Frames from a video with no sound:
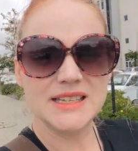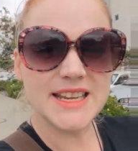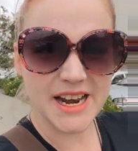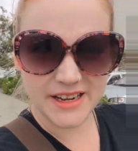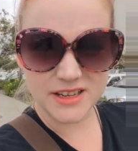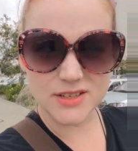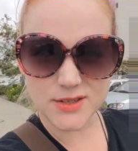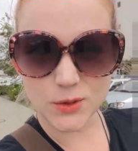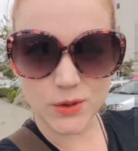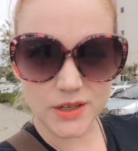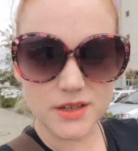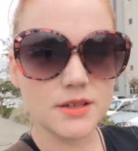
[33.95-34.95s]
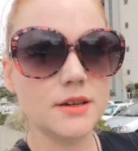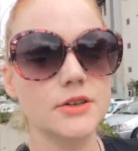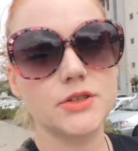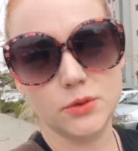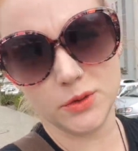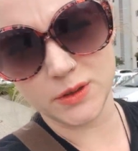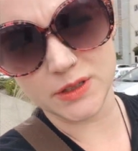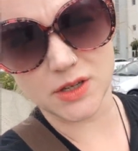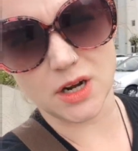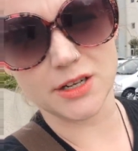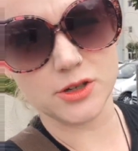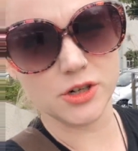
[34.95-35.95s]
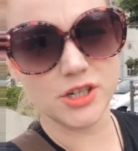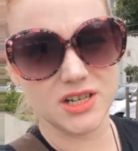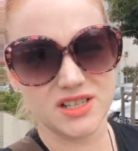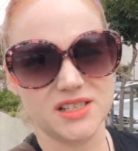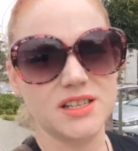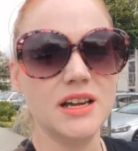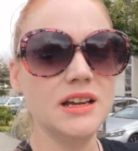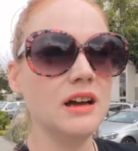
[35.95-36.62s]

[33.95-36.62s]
dinosaurs, also known as ostriches.